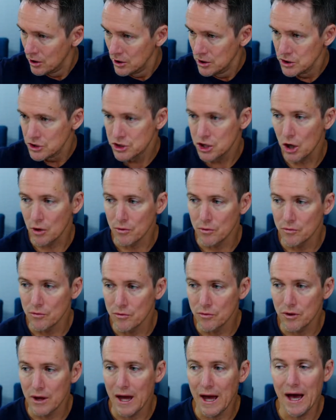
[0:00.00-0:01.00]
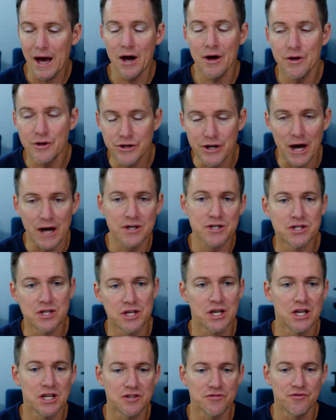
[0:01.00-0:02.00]
So how does
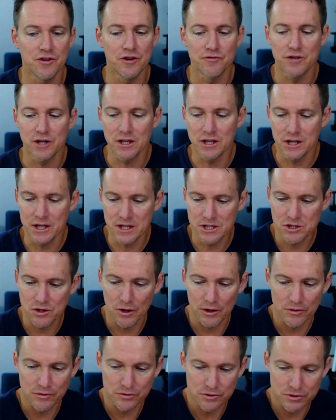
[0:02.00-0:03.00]
these 15-year cycles